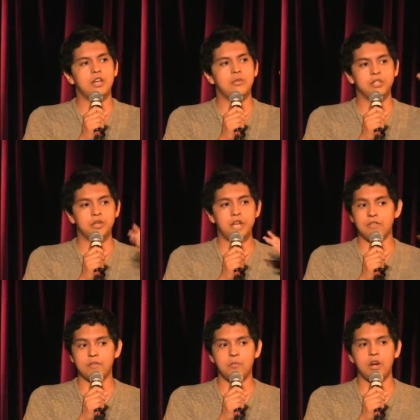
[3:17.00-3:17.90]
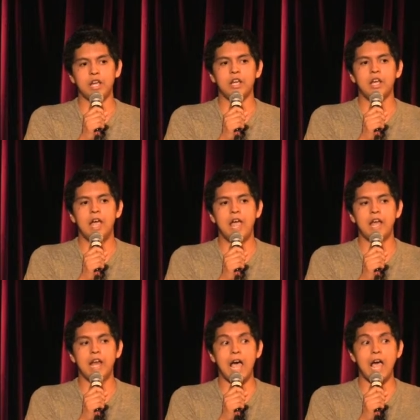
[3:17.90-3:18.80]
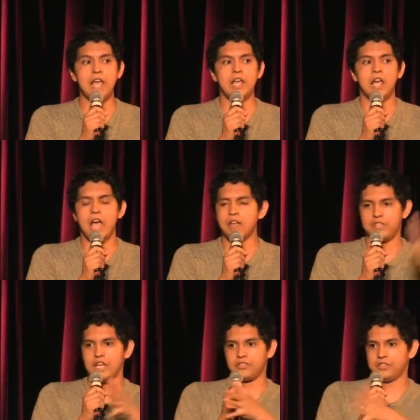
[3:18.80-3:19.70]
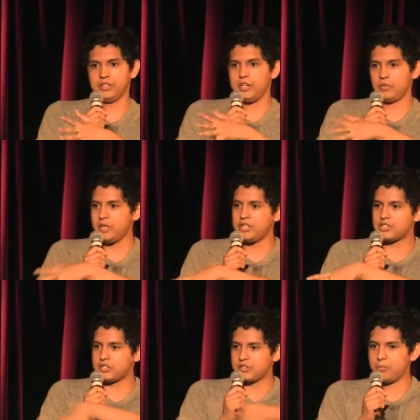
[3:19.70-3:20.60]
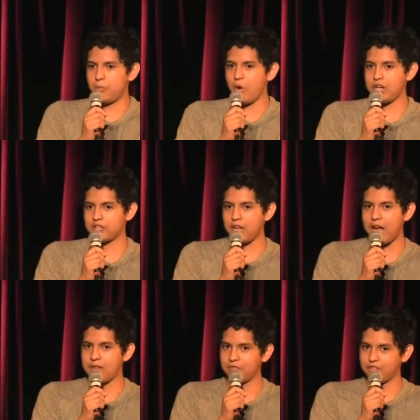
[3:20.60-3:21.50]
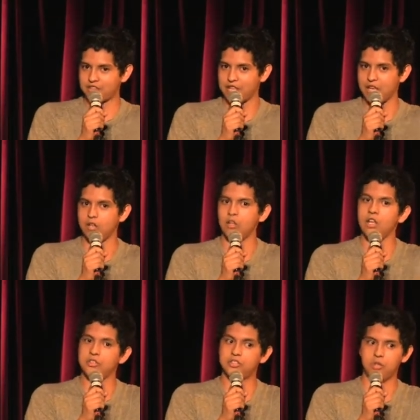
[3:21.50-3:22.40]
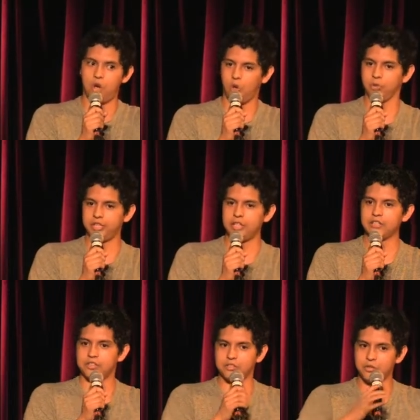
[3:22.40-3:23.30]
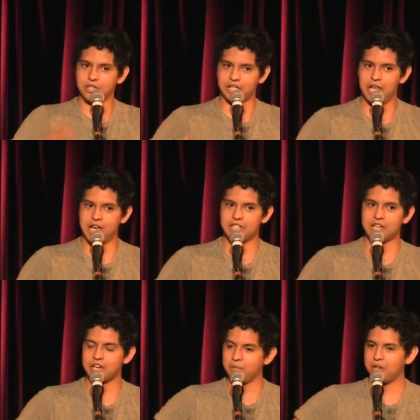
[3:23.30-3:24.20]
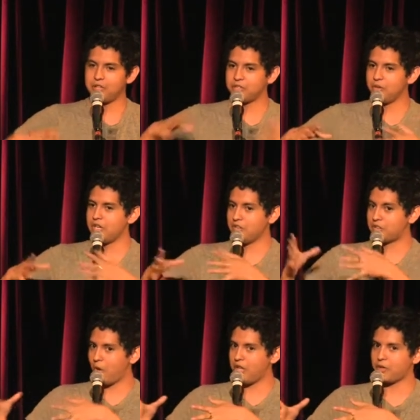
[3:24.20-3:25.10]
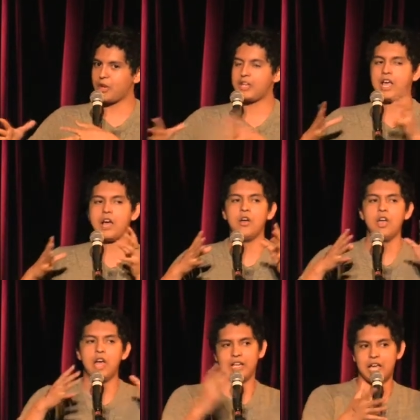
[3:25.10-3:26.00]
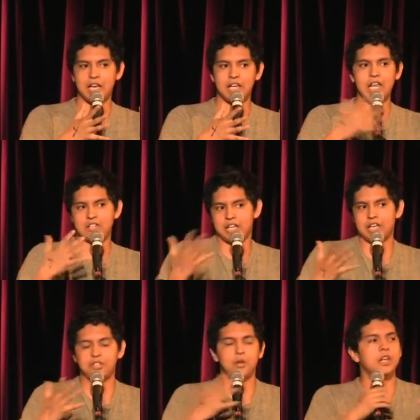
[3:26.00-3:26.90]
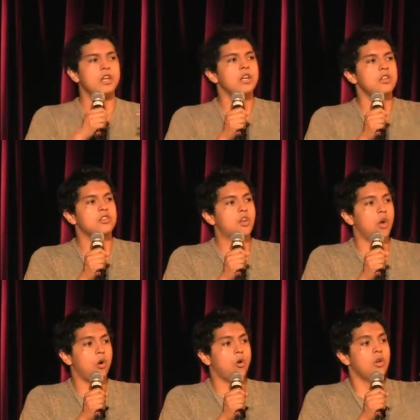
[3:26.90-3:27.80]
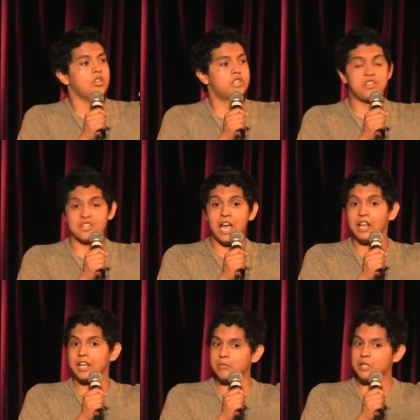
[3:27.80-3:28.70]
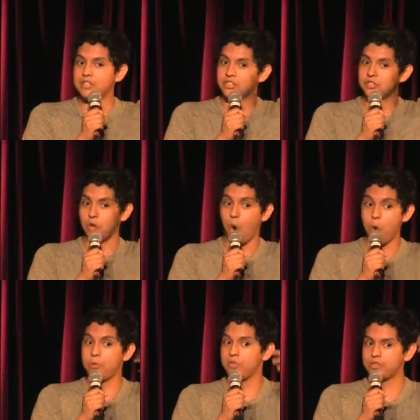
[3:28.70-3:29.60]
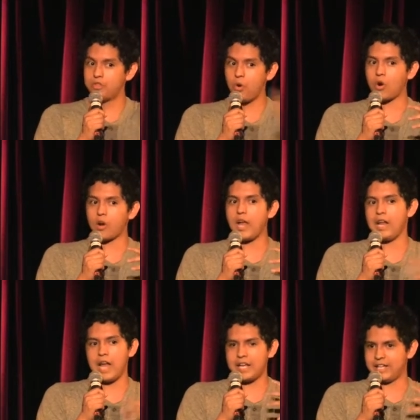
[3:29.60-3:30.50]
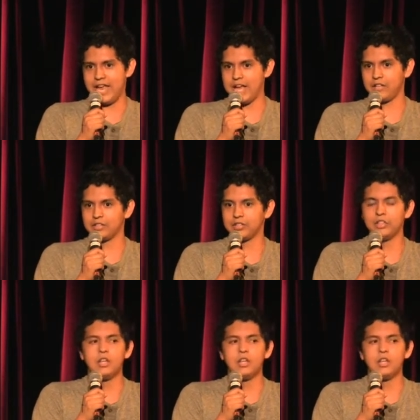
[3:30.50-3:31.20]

We do it every morning. And I have yet to reach the point to have the skill to hold it, to do the clench. I can barely do it in the toilet right now. I can't clench. I can't do it. So she's yelling at me to open the door, and I can't.